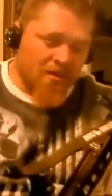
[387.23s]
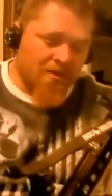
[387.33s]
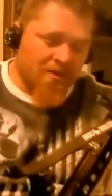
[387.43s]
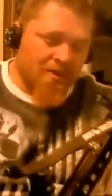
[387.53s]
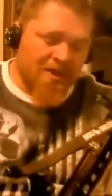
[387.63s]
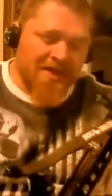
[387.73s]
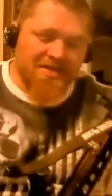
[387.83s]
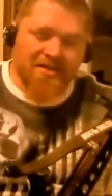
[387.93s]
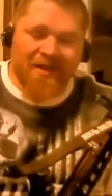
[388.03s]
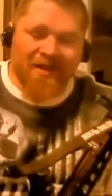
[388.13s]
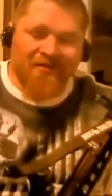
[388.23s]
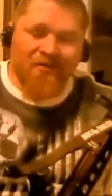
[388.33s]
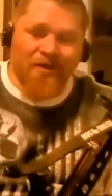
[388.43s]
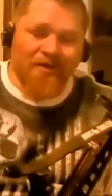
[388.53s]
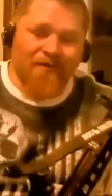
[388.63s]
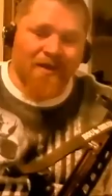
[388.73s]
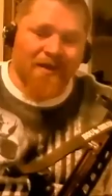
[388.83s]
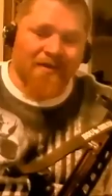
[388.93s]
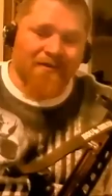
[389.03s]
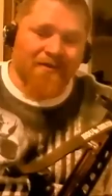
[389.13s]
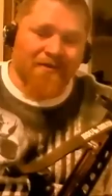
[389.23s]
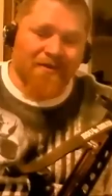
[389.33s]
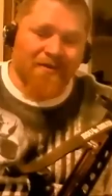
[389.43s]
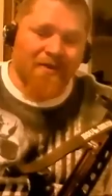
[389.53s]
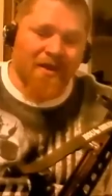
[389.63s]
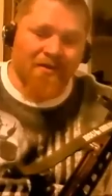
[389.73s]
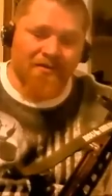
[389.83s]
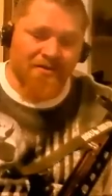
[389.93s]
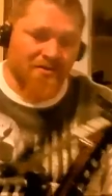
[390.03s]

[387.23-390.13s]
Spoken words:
They're actually about 25 to 30 pounds.